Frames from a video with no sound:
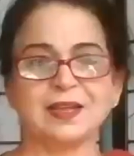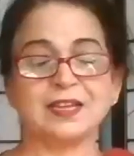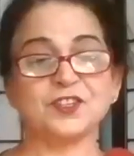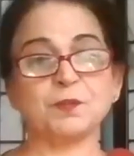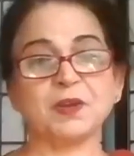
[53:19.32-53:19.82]

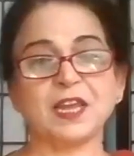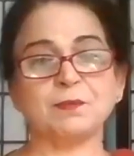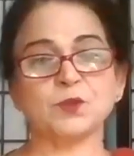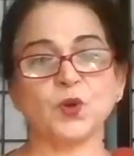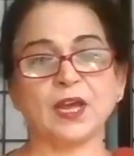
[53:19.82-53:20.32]
he just
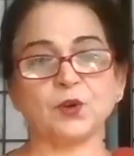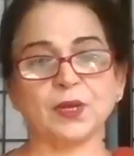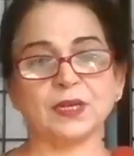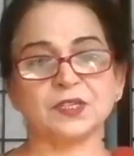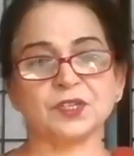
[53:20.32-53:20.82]
became so
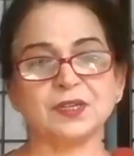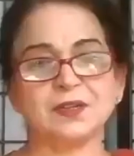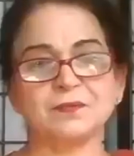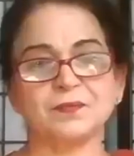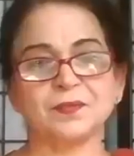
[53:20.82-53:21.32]
arrogant.
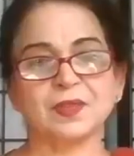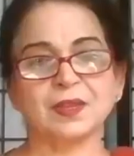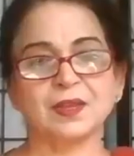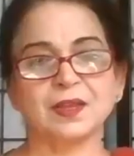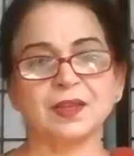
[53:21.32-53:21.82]
Yeah.
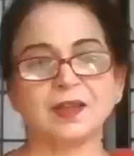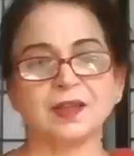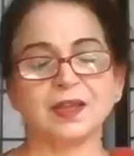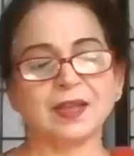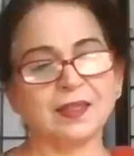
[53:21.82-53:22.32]

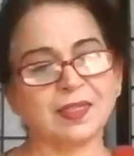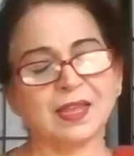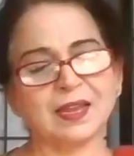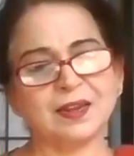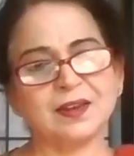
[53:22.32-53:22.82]
And
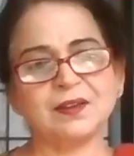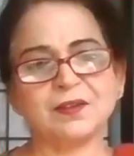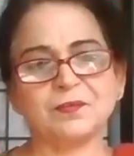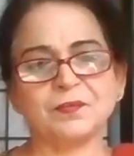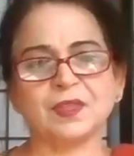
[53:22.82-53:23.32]
then
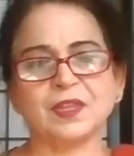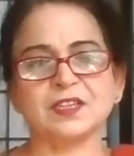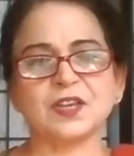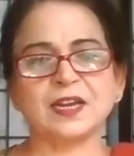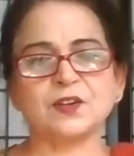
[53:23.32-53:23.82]

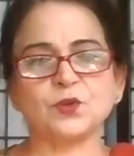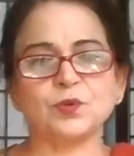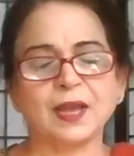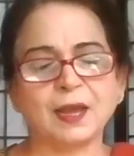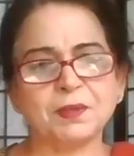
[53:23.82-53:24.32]
this had
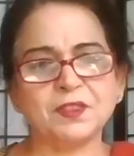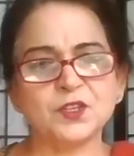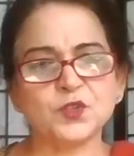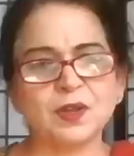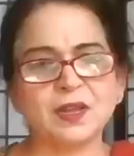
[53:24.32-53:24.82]
to happen
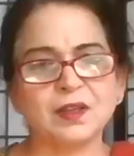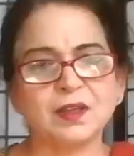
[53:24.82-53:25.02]
this way.